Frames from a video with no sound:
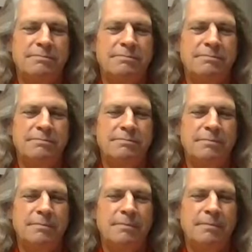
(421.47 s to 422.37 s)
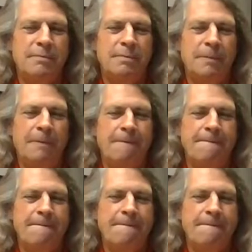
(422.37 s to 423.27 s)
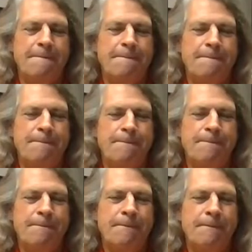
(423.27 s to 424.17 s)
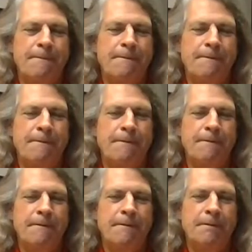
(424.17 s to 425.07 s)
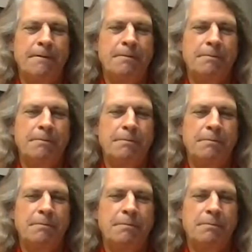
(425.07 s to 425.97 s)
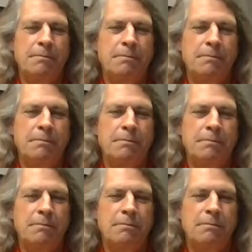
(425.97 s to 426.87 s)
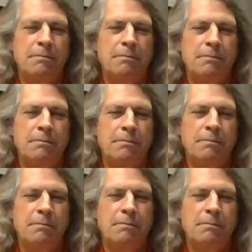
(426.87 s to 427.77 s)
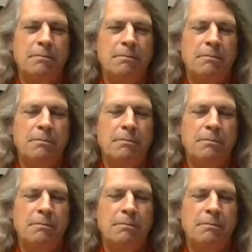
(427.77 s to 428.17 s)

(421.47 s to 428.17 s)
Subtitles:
The person shown says nothing.